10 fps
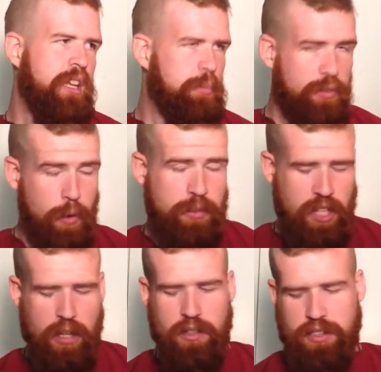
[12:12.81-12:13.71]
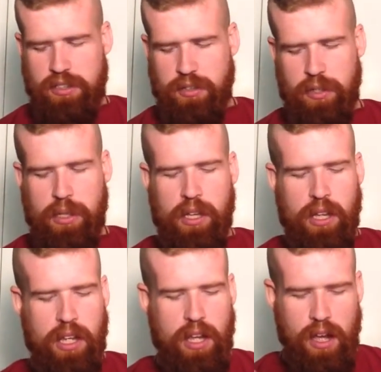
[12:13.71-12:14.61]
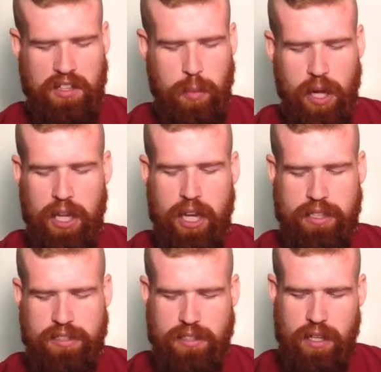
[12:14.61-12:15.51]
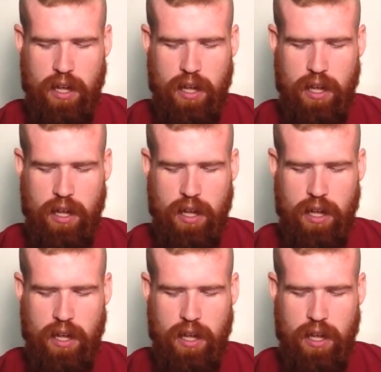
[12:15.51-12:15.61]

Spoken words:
the performance characteristics of it, as well as